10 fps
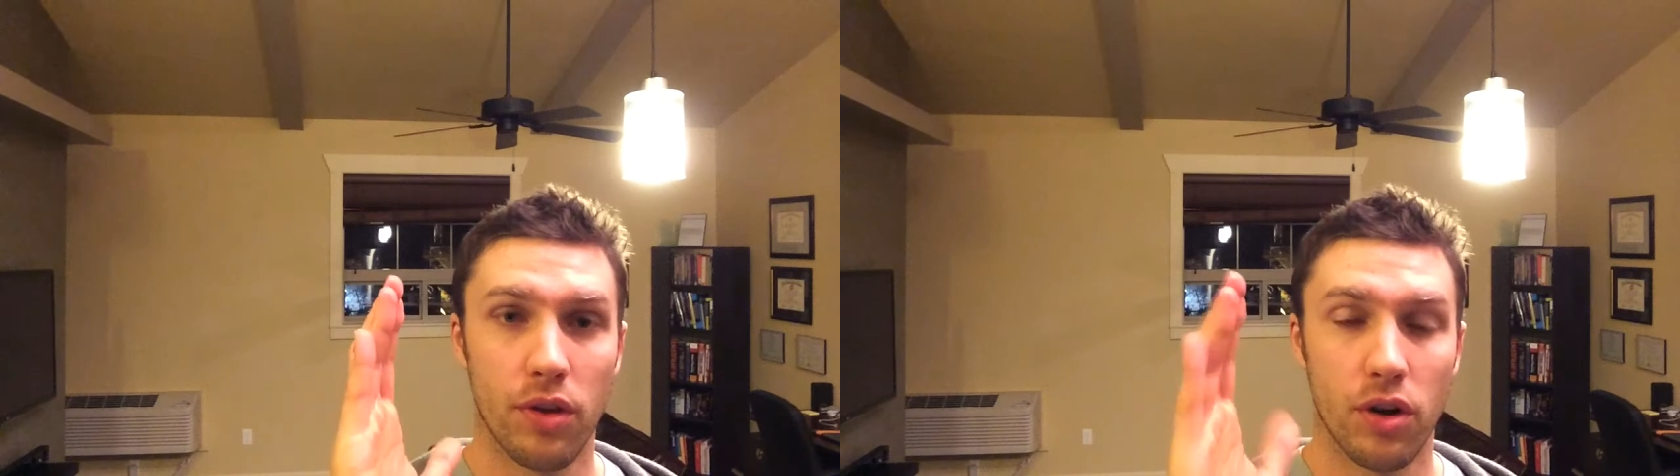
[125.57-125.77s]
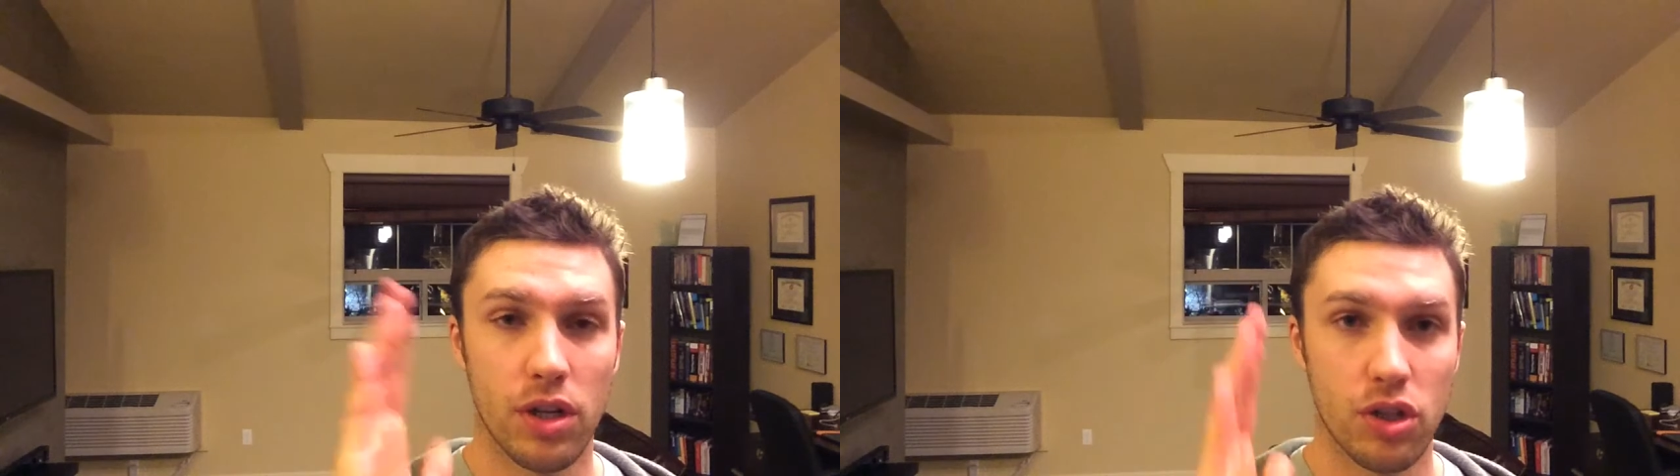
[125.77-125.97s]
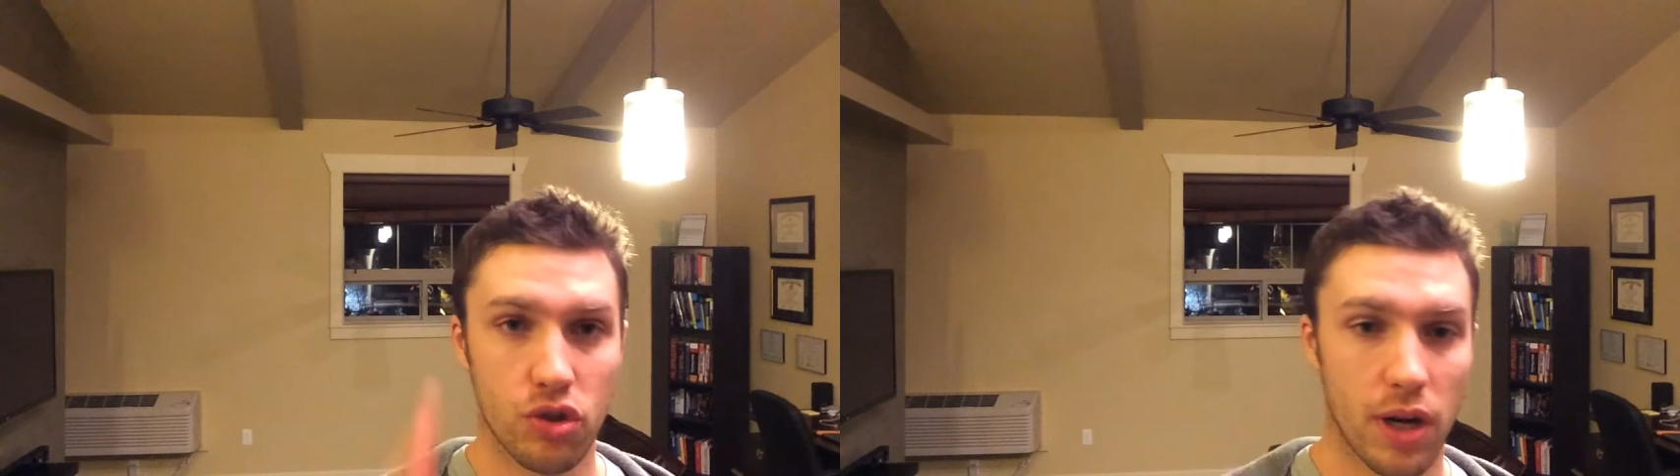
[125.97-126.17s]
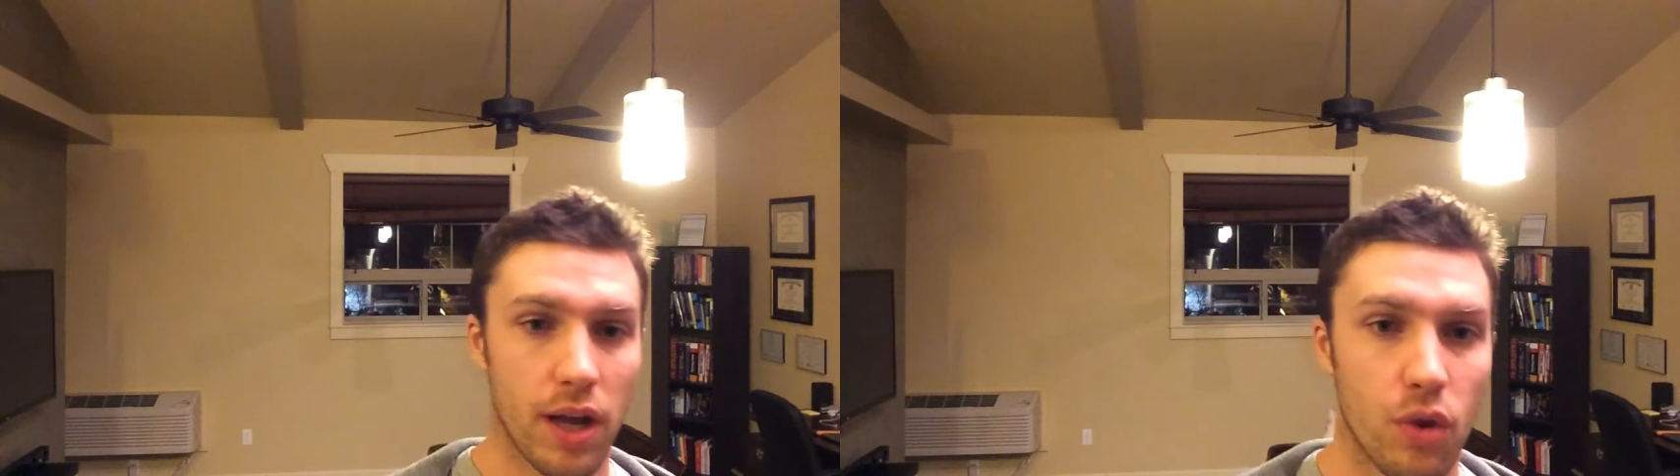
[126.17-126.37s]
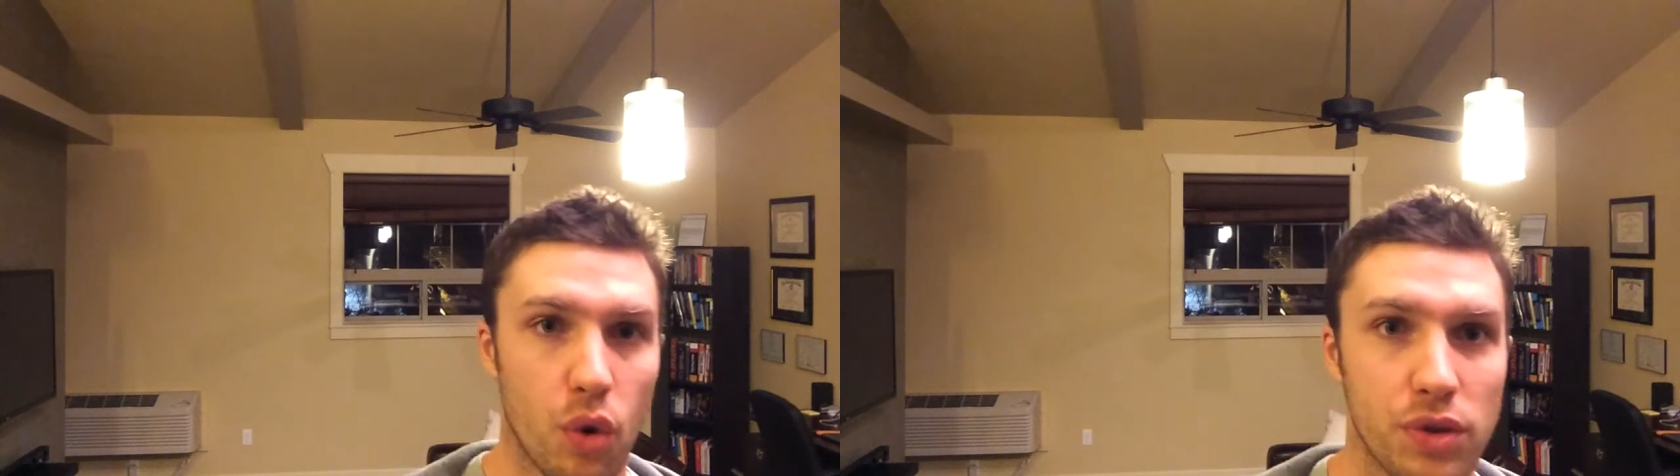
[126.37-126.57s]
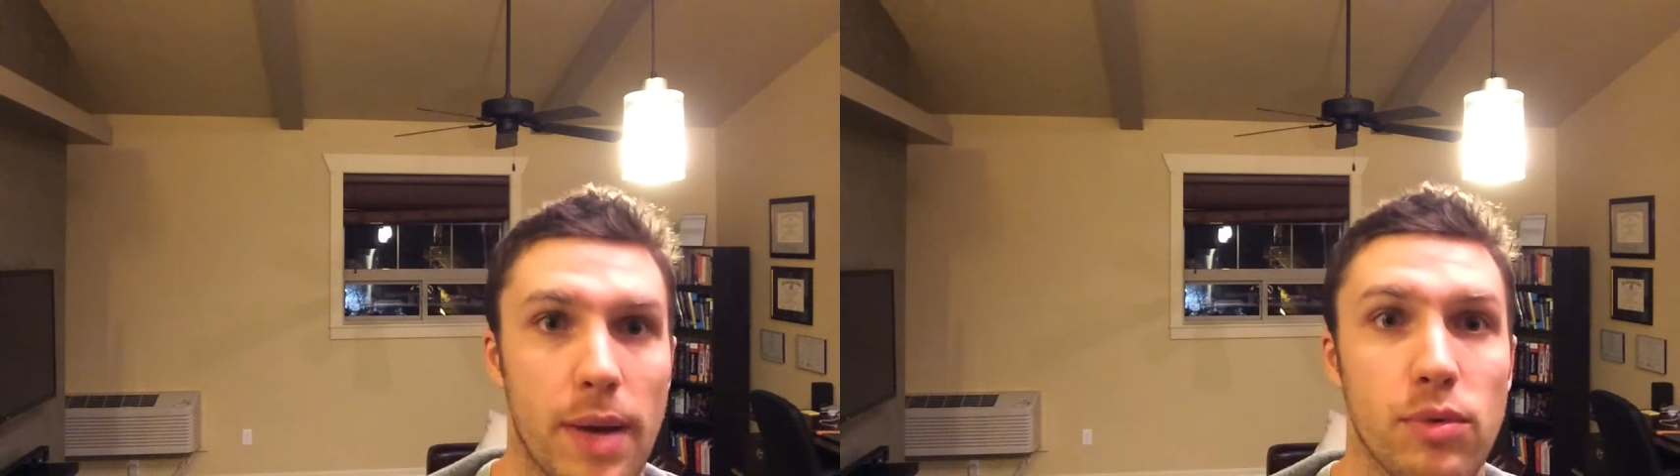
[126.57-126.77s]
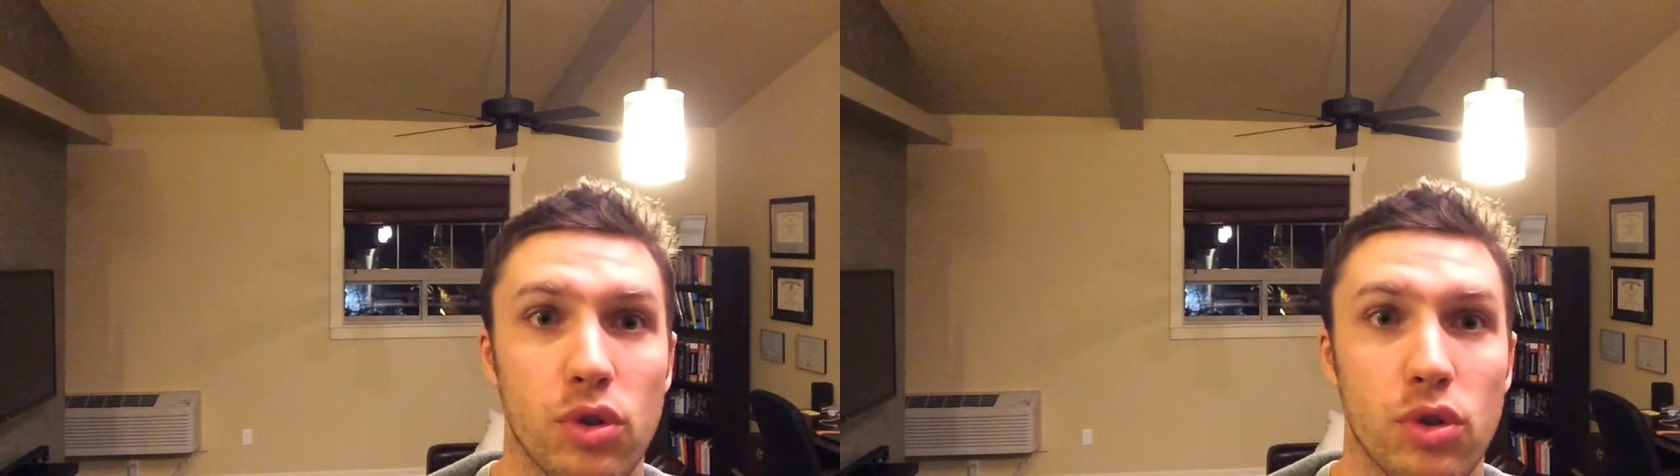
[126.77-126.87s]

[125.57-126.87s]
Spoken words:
our knees straight ahead the whole time.